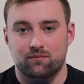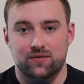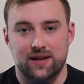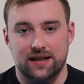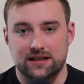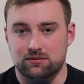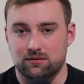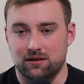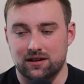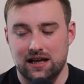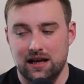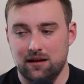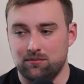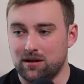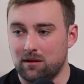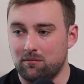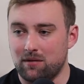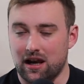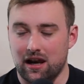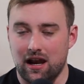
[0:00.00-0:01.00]
This will
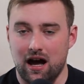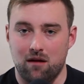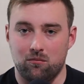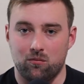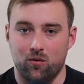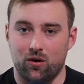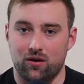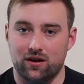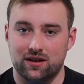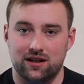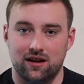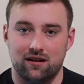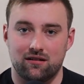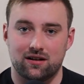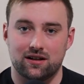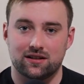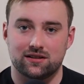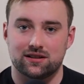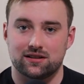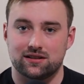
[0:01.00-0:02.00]
keep them a lot more
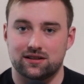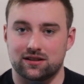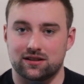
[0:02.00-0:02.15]
adherent.